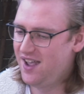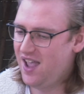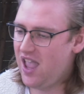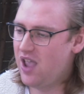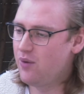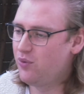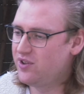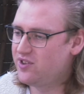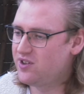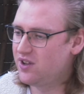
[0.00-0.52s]

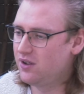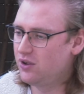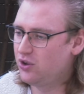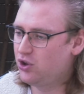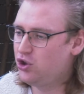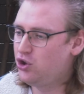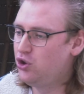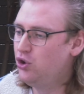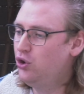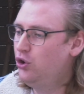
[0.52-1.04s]
it was a
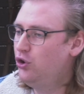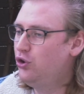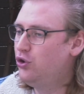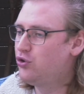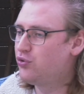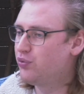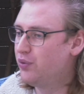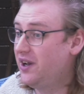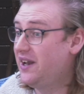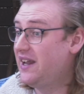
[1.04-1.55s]

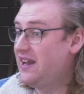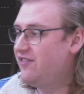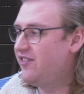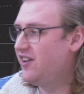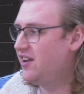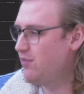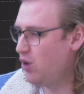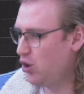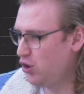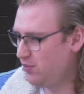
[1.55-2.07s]
huge
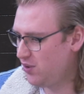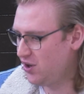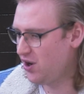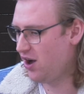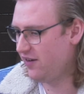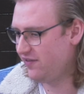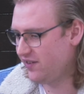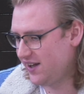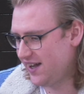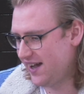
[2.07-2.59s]
relieving moment
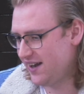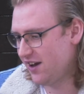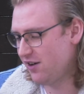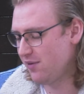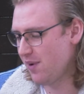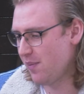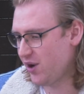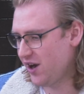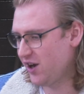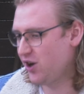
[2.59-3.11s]
of it. And I
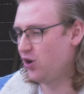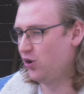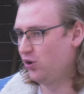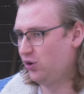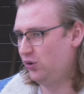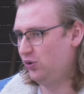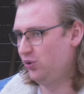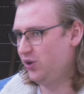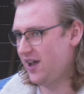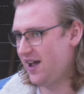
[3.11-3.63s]
remember I
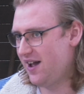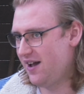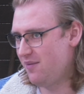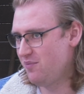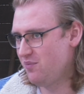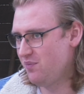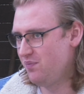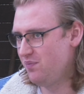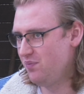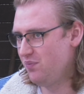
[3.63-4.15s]
called
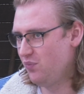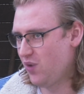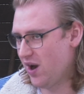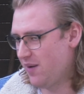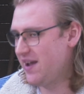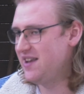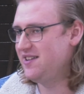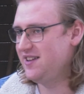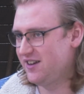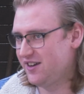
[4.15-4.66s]
one of
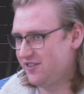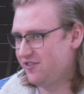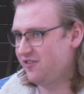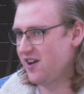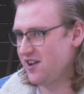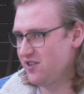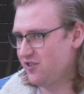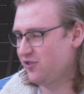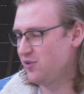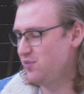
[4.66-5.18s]
my dear
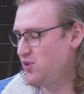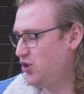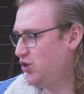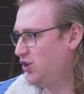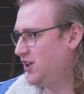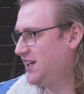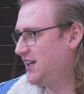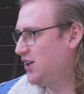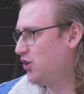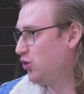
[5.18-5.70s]
friends from
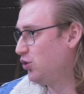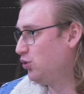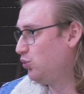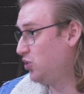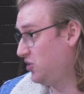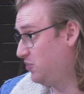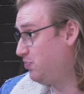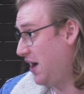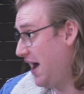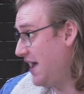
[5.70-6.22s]
uni who
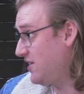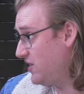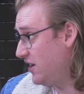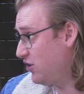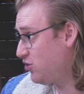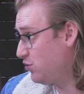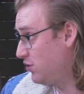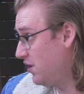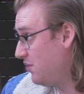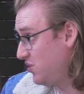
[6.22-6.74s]
was
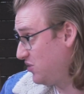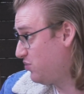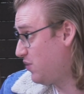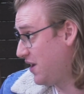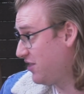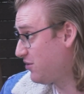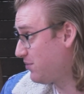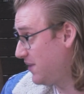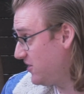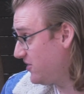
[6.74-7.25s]
bisexual, and was one
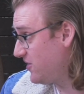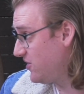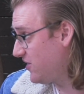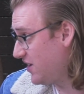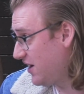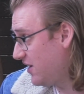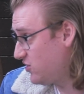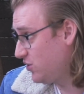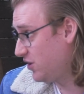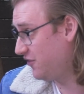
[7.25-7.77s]
of the reasons that
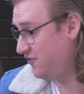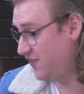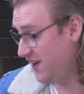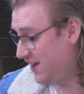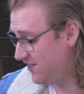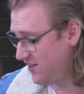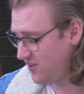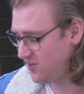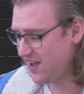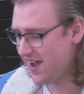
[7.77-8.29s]
I sort of
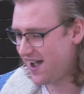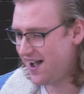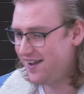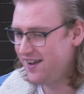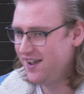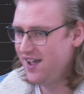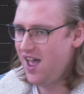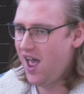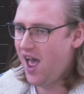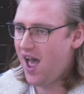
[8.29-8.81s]
figured this out.
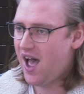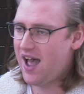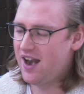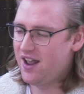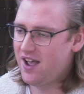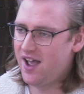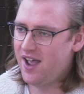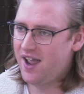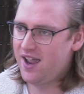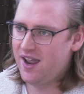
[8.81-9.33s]
And
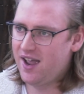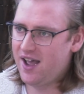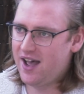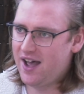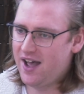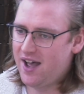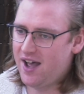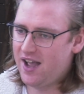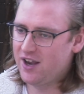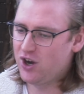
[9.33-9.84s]

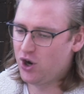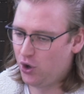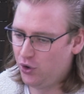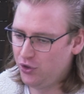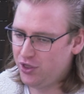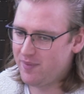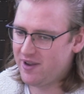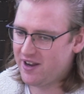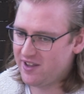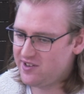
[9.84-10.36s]
I called
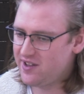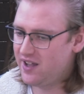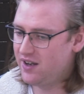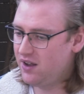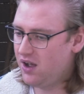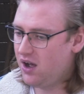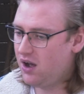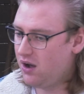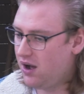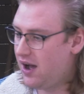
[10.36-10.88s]
them and I said,
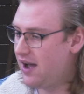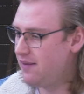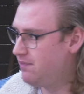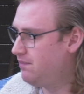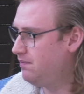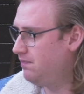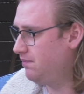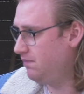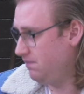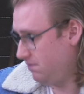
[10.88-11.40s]
oh,
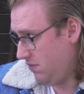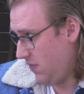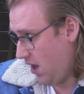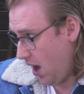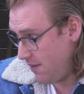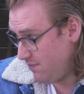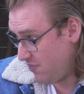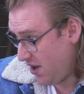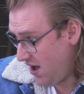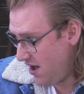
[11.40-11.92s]
I'm
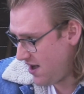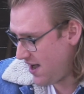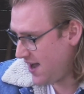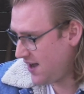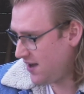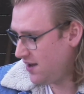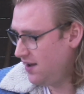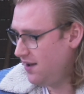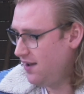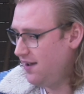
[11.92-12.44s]
bi,
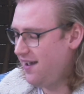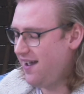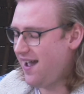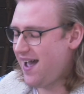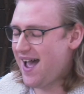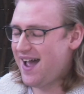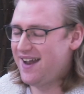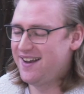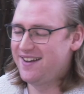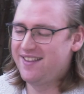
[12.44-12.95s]

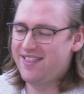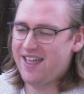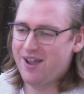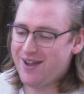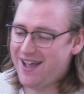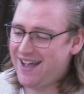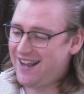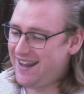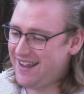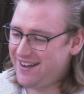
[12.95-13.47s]
and they were
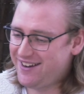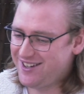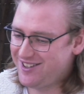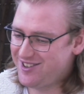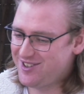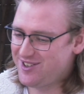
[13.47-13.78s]
hilarious